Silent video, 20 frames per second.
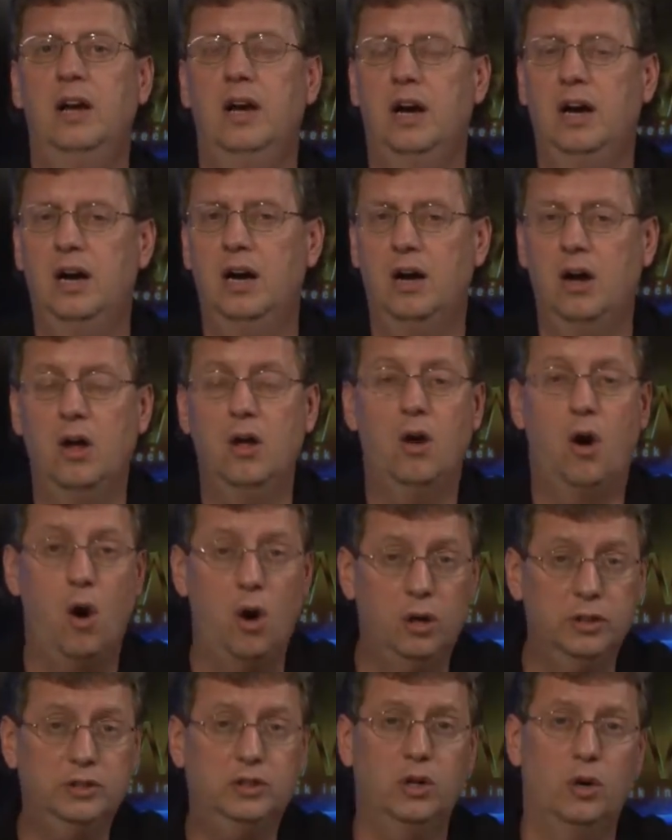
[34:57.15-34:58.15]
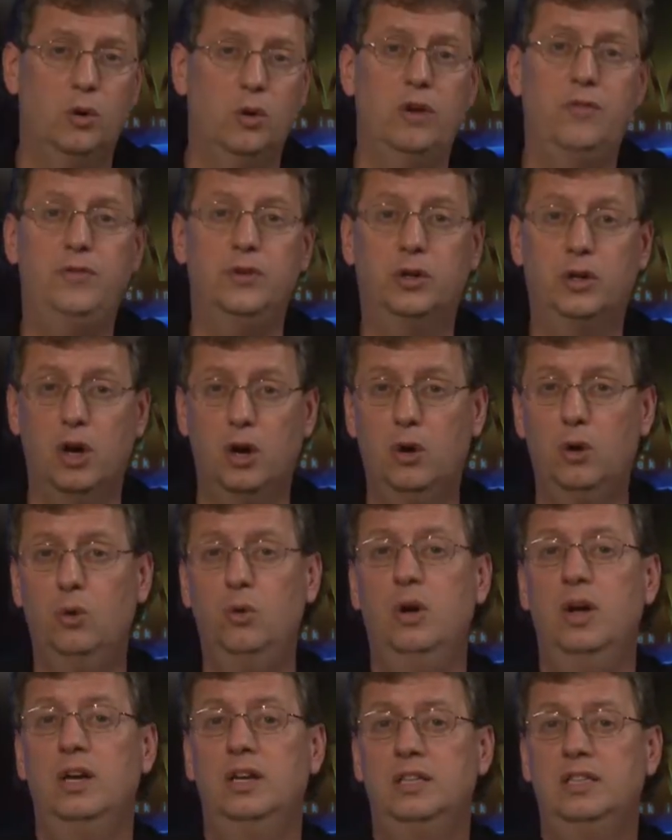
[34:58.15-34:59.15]
Uh, also, if you
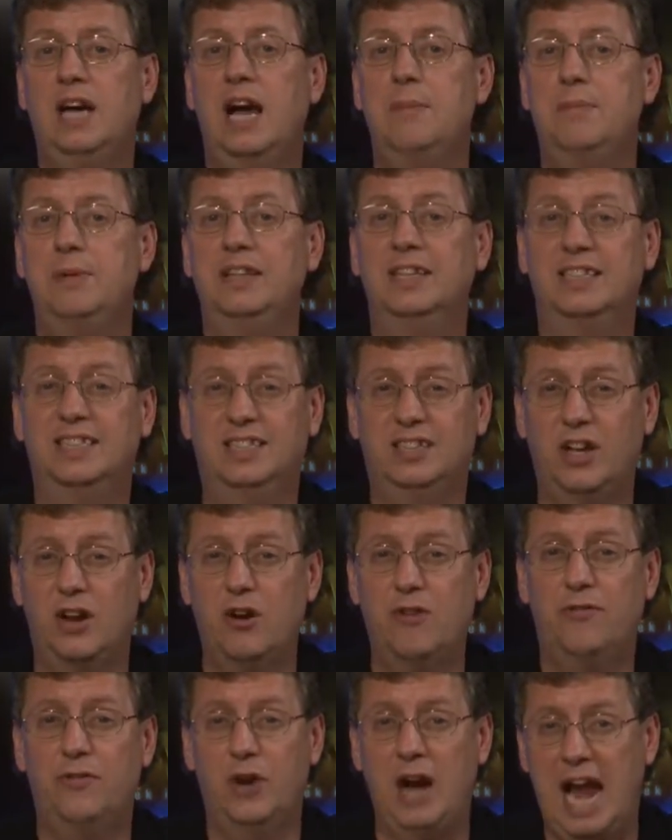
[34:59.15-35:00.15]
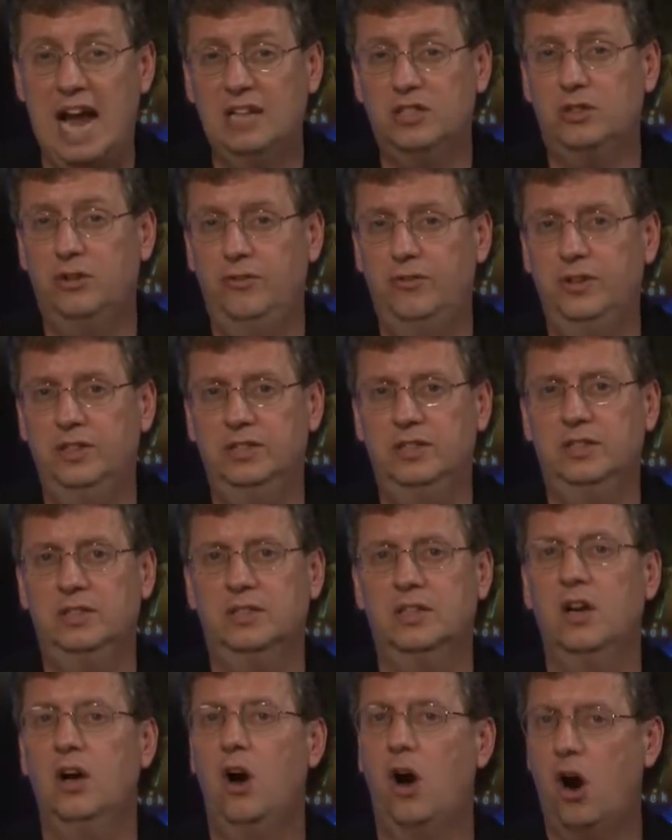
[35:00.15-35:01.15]
go type in the Center for Astrophysics,
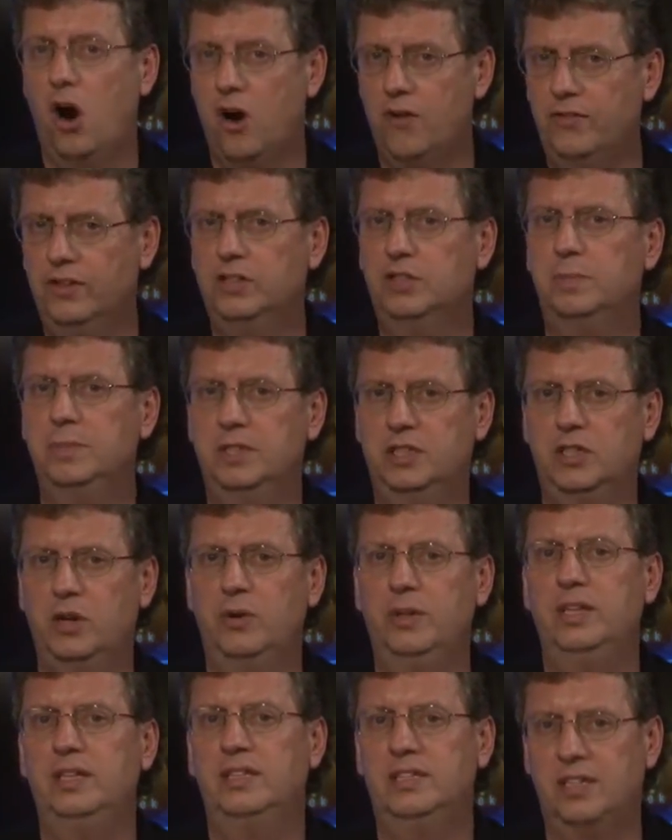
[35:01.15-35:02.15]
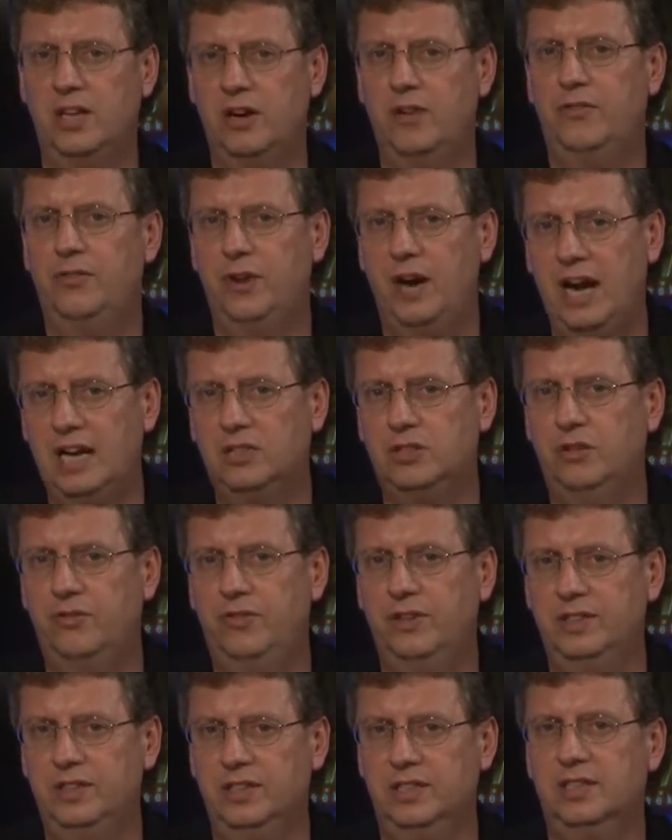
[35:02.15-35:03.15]
Harvard Smithsonian Center for
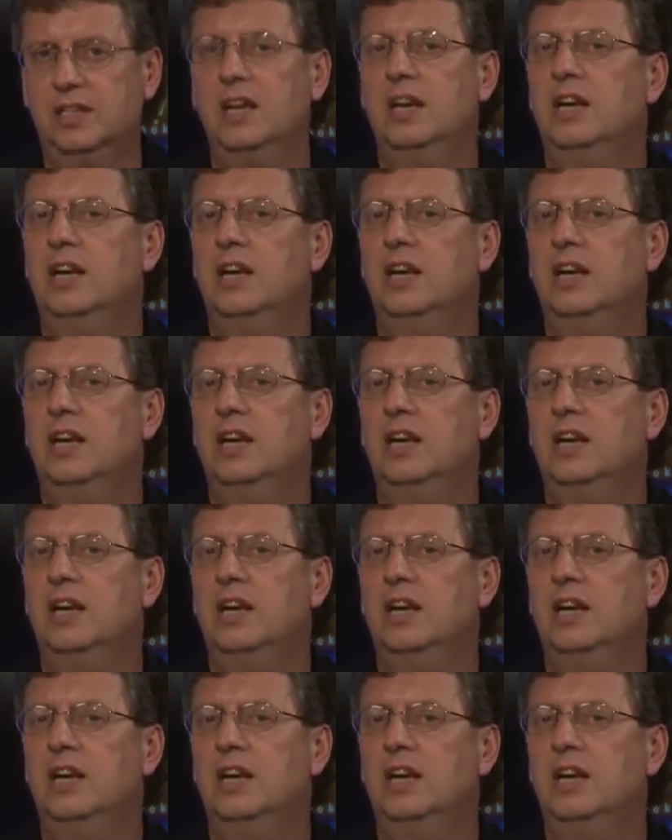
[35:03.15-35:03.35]
Astrophysics,